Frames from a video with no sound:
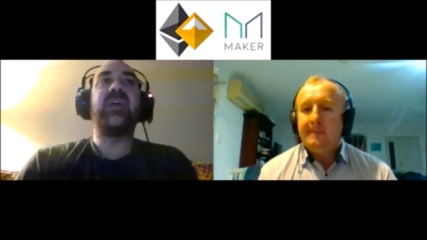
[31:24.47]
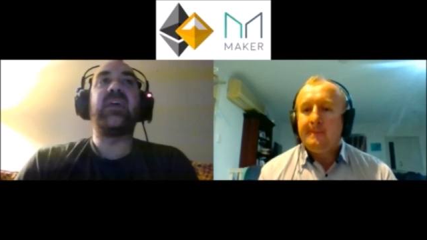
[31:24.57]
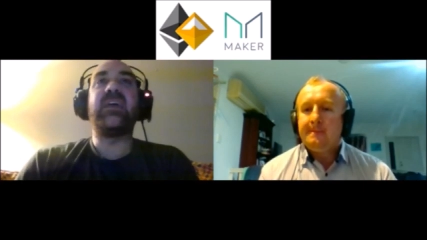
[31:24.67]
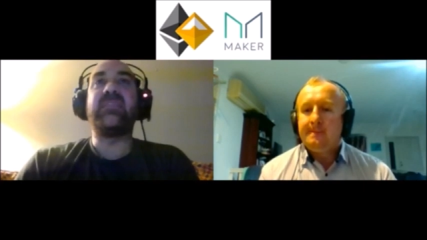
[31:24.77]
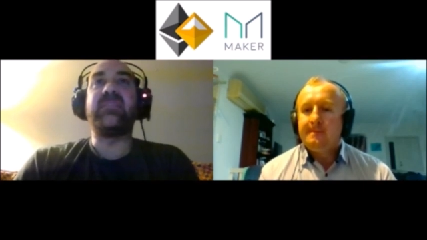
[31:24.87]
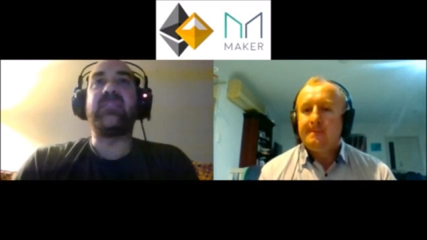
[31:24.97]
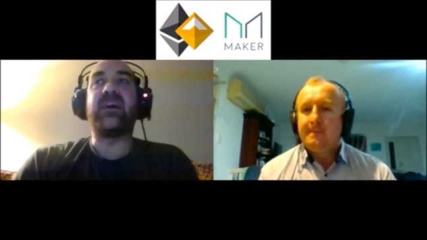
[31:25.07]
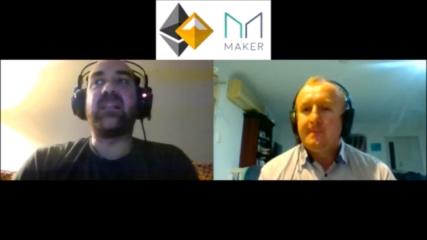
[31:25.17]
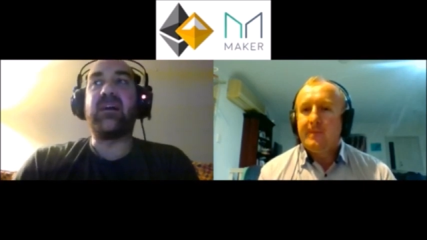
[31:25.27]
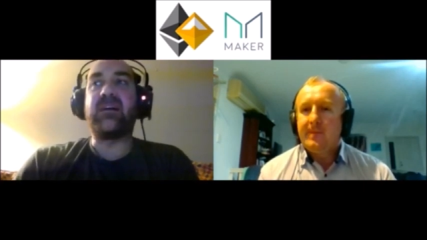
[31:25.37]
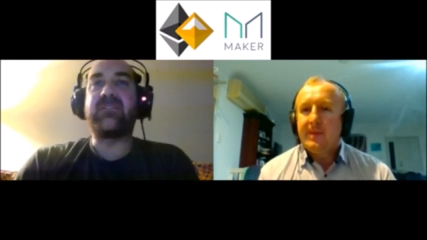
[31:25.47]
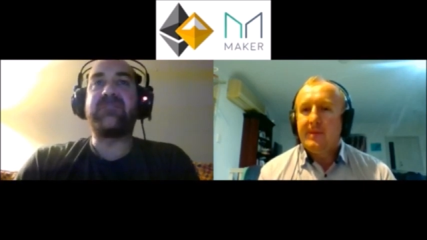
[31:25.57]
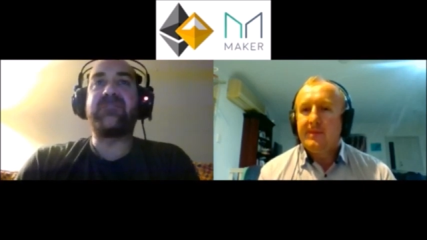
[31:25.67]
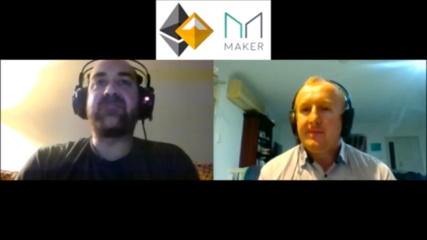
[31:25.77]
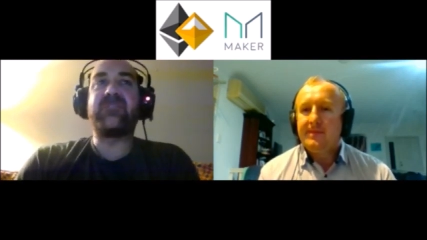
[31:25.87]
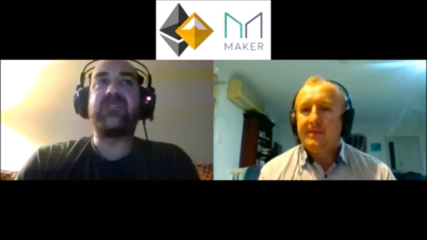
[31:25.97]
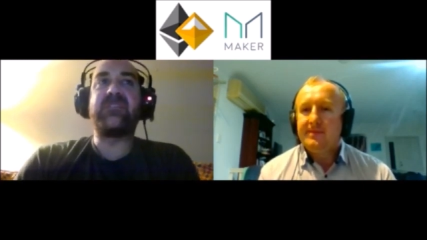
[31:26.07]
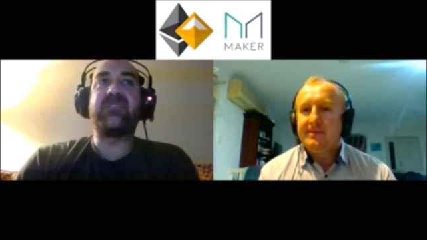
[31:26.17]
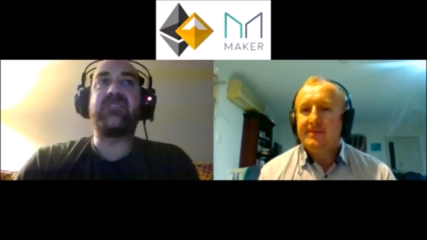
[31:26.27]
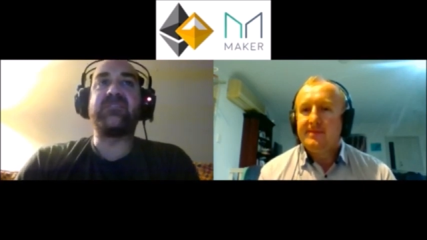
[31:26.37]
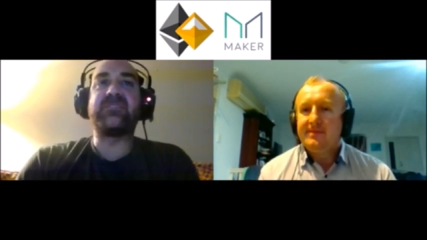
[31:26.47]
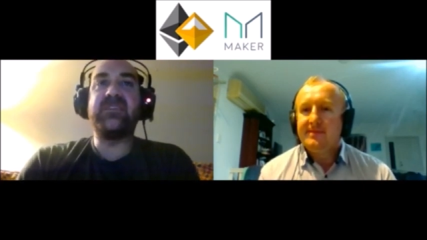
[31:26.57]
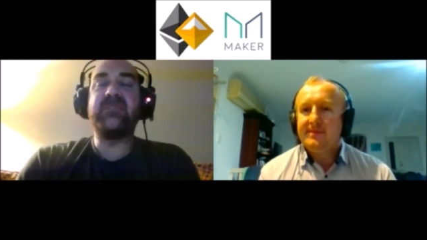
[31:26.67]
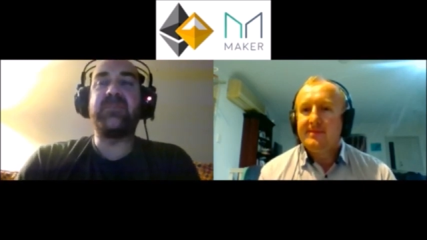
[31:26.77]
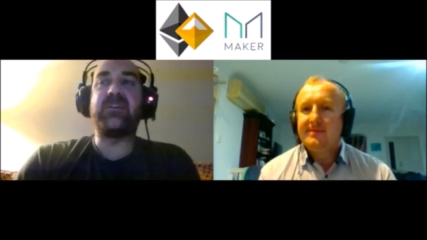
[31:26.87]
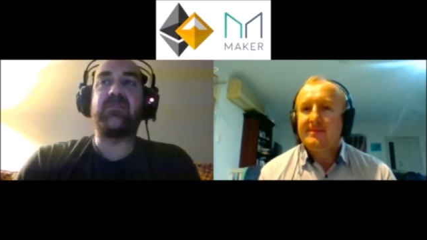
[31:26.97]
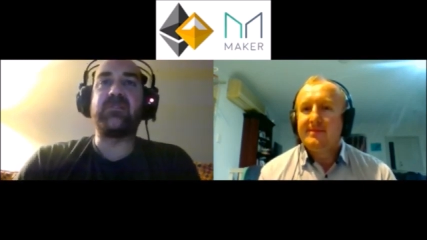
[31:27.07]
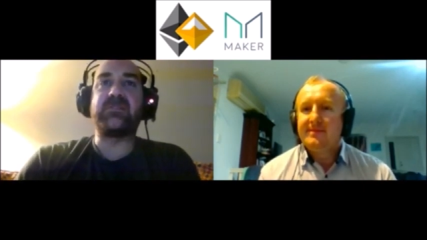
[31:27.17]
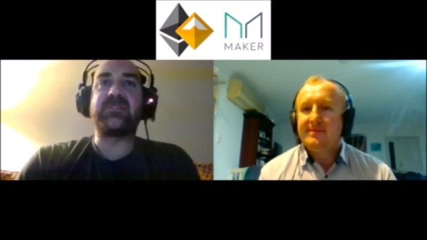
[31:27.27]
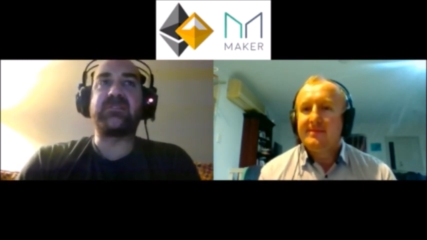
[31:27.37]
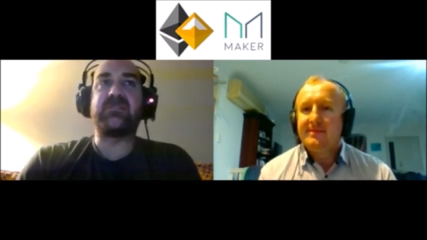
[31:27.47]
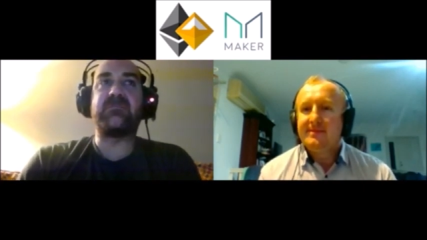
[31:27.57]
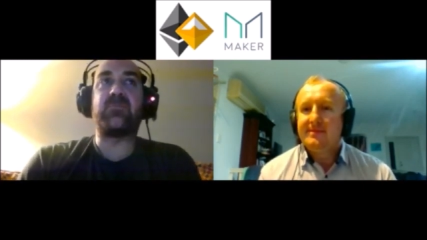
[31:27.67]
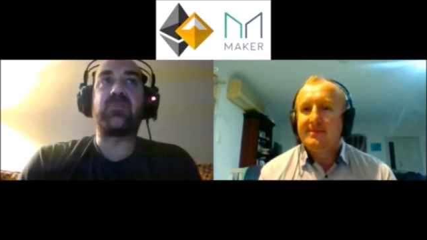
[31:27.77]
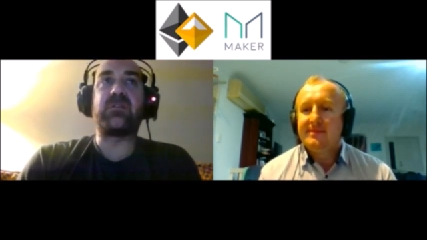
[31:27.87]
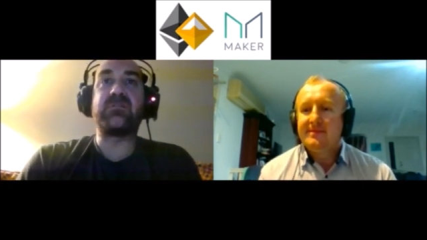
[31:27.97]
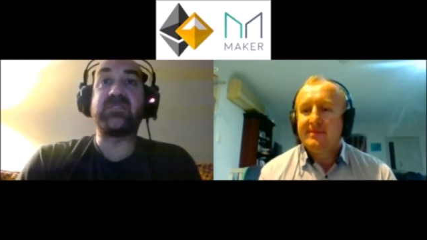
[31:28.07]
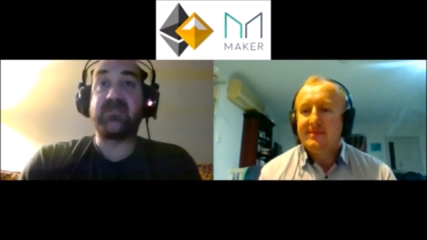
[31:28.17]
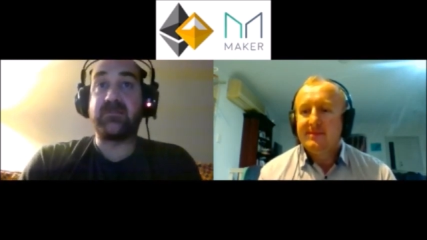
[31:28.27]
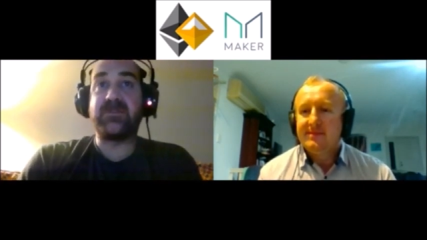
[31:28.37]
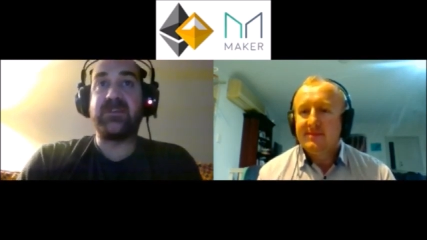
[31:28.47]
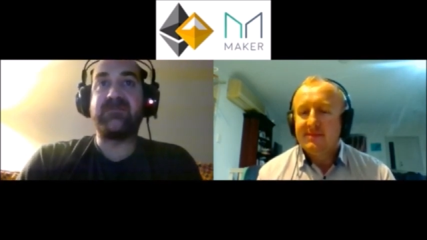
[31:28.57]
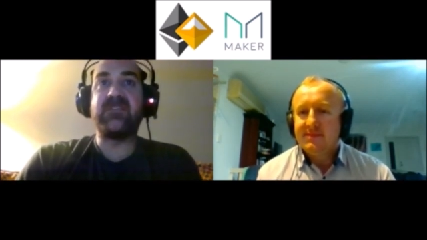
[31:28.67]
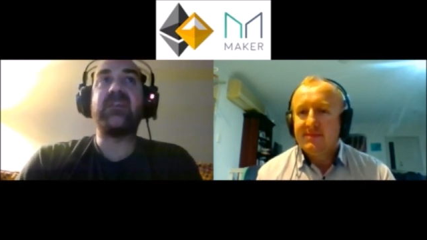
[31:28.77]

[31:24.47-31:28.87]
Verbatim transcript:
Speaker 1: And a lot of the CDP holders, they're more conservative